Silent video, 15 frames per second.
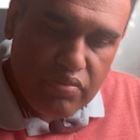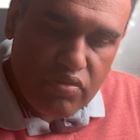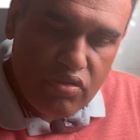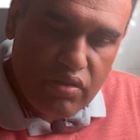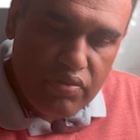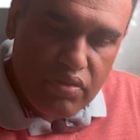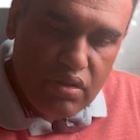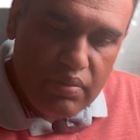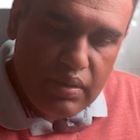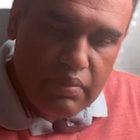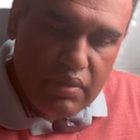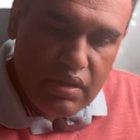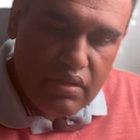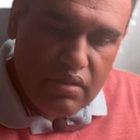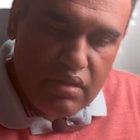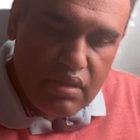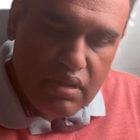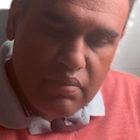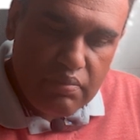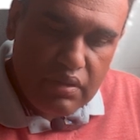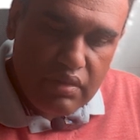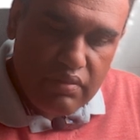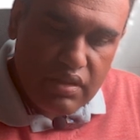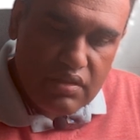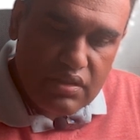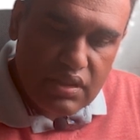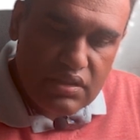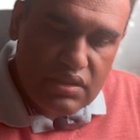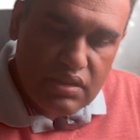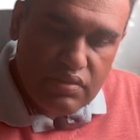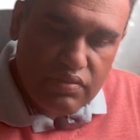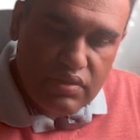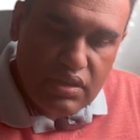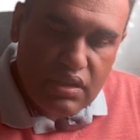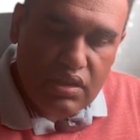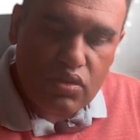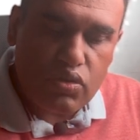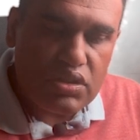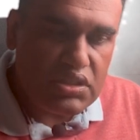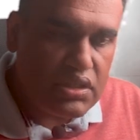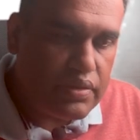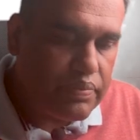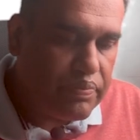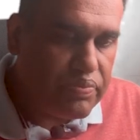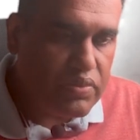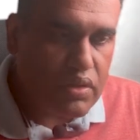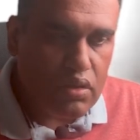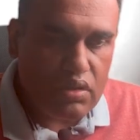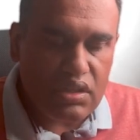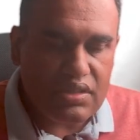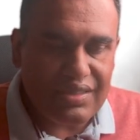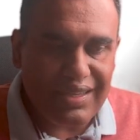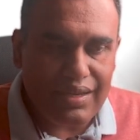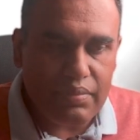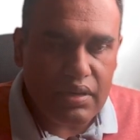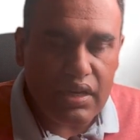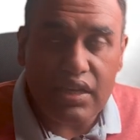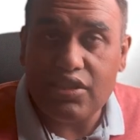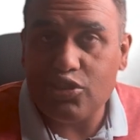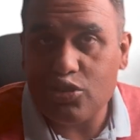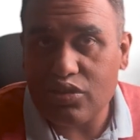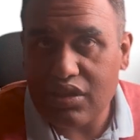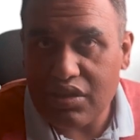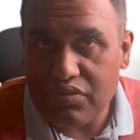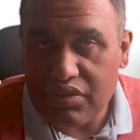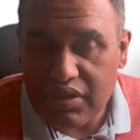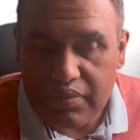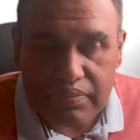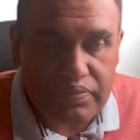So if you remember, in the previous sessions we did a question on the cerebral angiography.